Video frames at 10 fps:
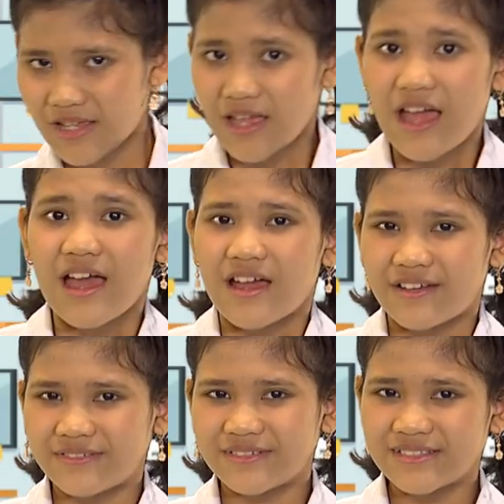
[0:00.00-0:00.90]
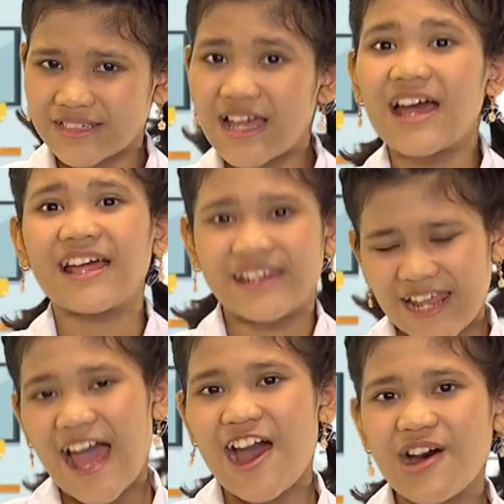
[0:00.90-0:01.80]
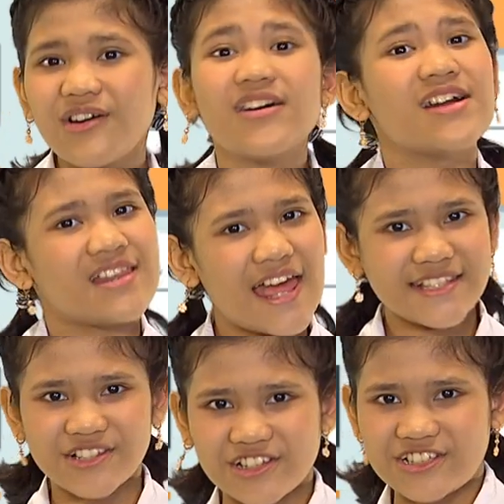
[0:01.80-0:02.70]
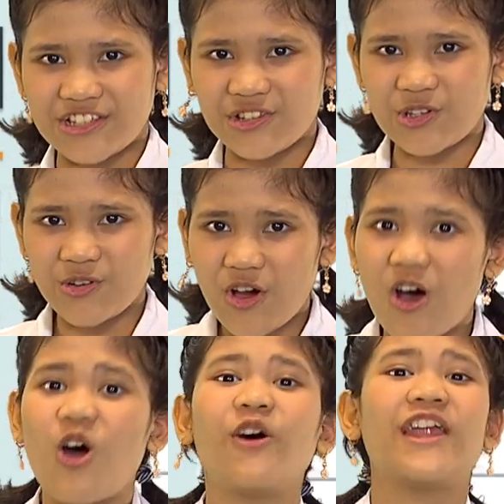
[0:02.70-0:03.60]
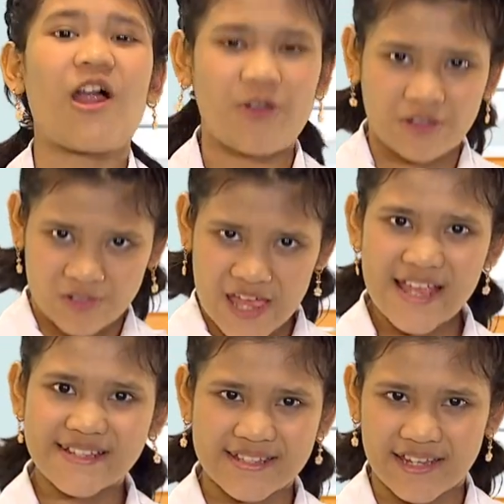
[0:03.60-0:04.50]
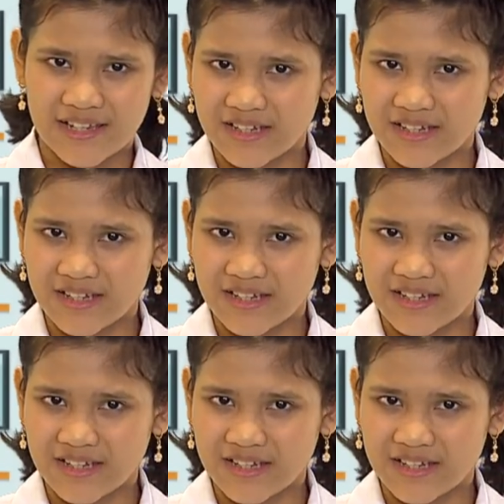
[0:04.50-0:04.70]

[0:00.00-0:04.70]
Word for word: No worries. Now, let's continue on our lesson.